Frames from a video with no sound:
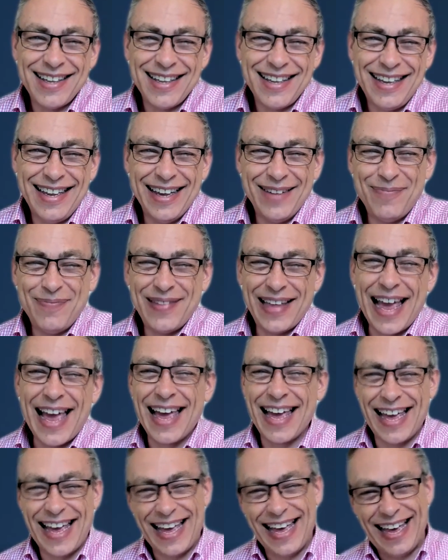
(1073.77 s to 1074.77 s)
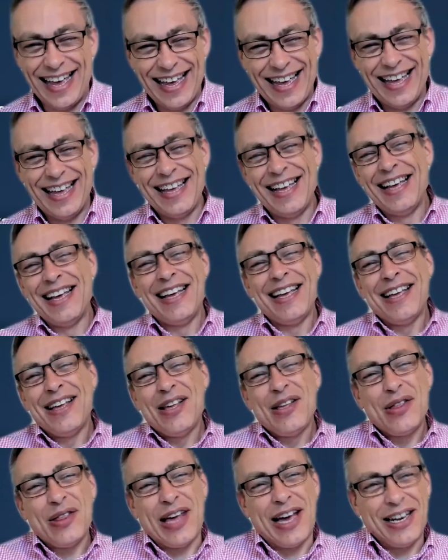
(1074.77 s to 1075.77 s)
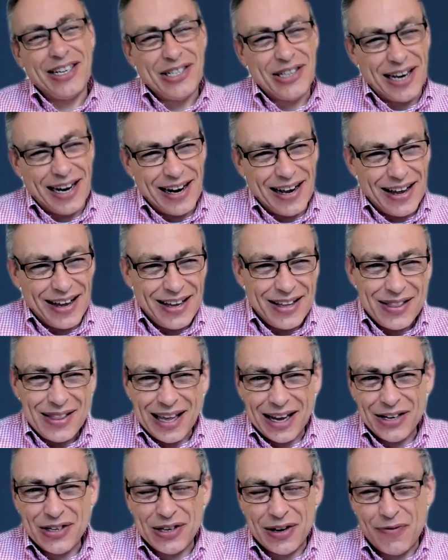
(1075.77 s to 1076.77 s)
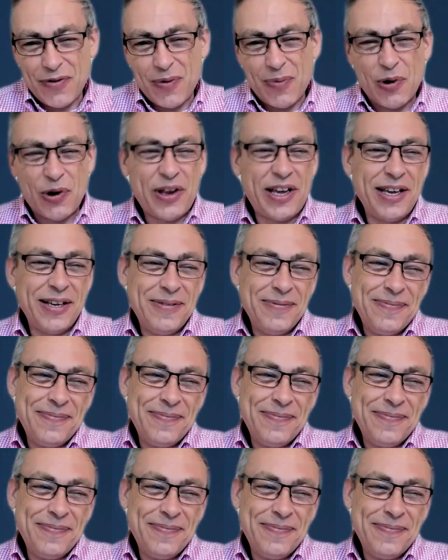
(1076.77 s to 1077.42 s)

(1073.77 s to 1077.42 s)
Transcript: Yeah. Thanks, Eli. Thanks, everybody.